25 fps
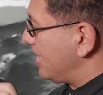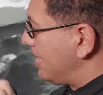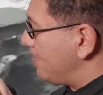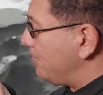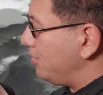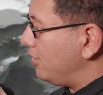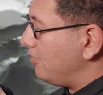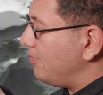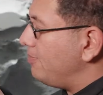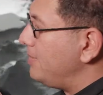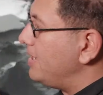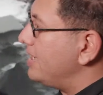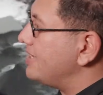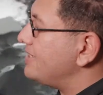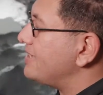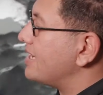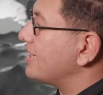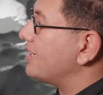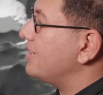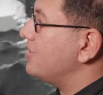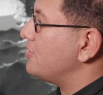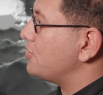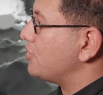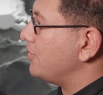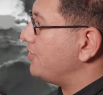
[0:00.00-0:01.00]
couple of
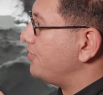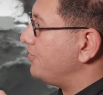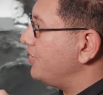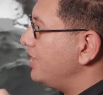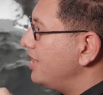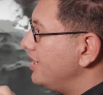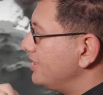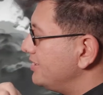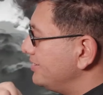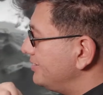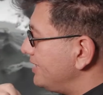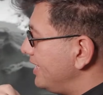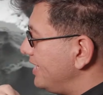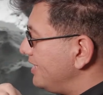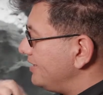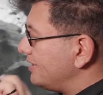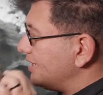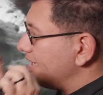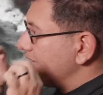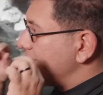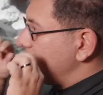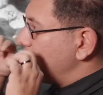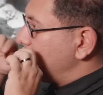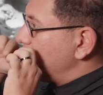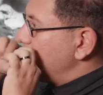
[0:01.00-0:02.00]
milliseconds of
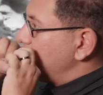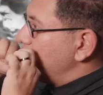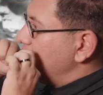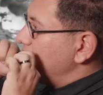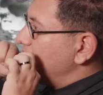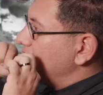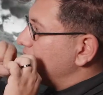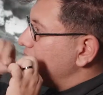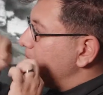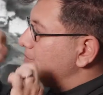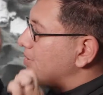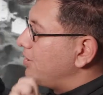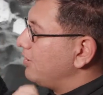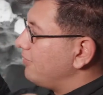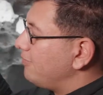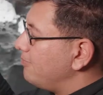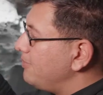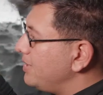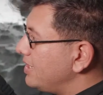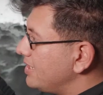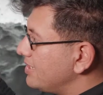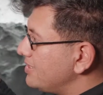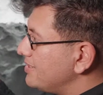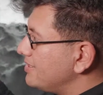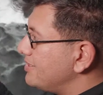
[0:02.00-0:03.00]
data stretch in a couple of
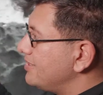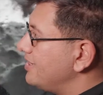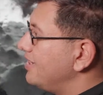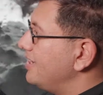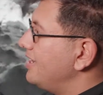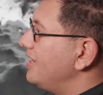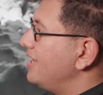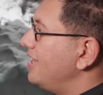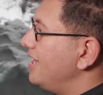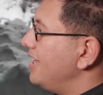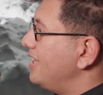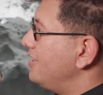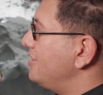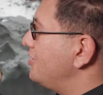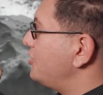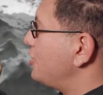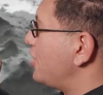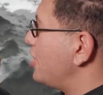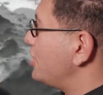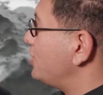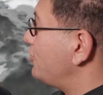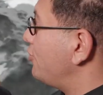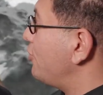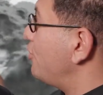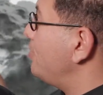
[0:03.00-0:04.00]
minutes and
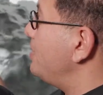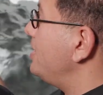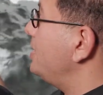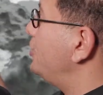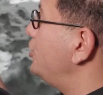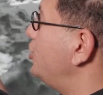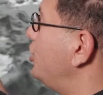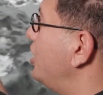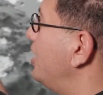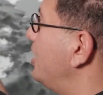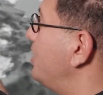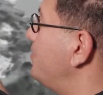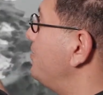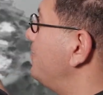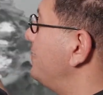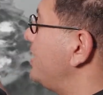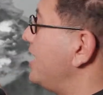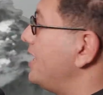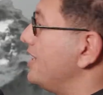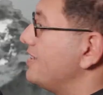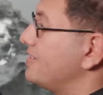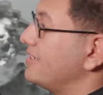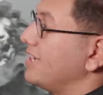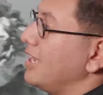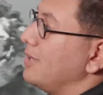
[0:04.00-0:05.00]
transform into a
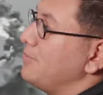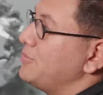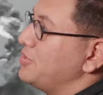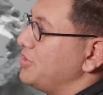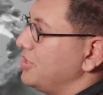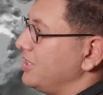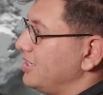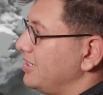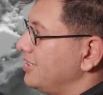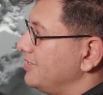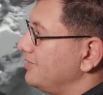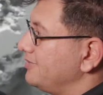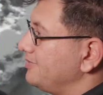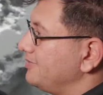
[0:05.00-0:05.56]
data sculpture.